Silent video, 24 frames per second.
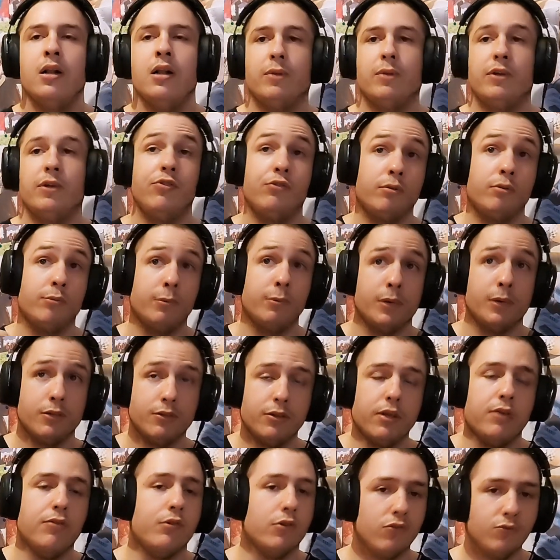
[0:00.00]
my stream
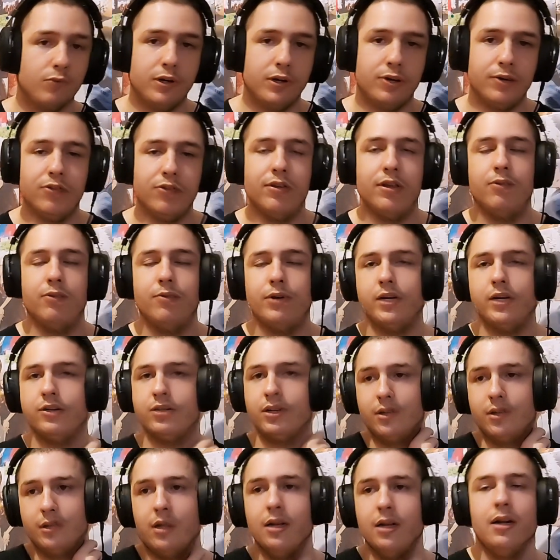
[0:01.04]
elements if you want to request any
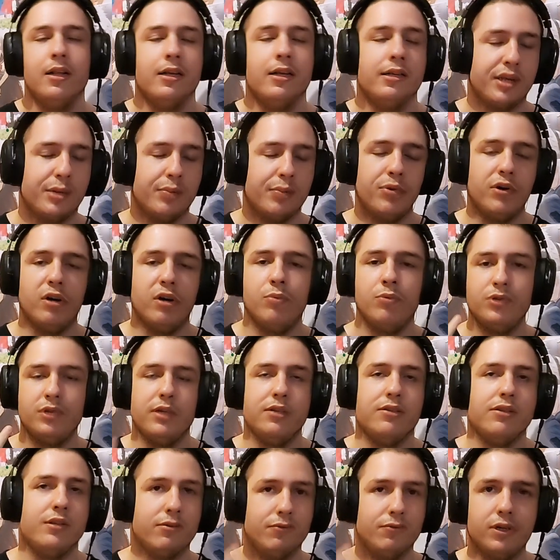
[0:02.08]
reaction, K-pop,
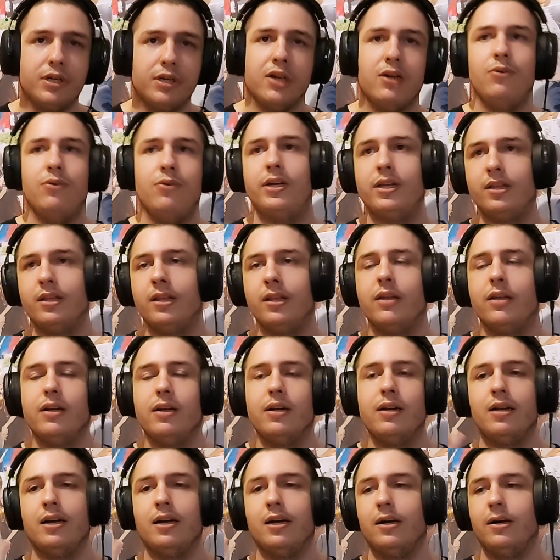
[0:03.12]
Utaite, Vocaloid,
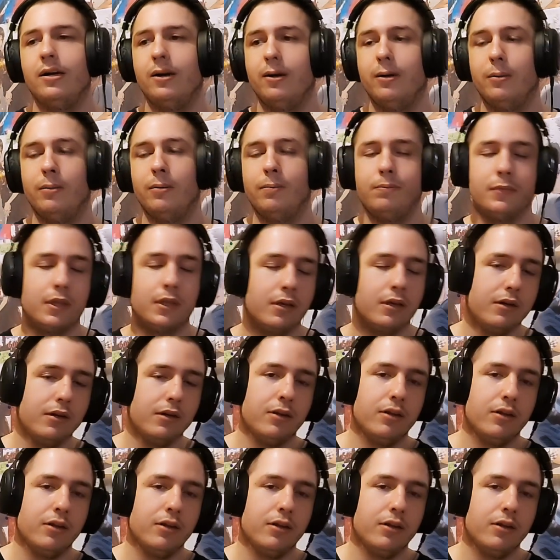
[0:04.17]
um,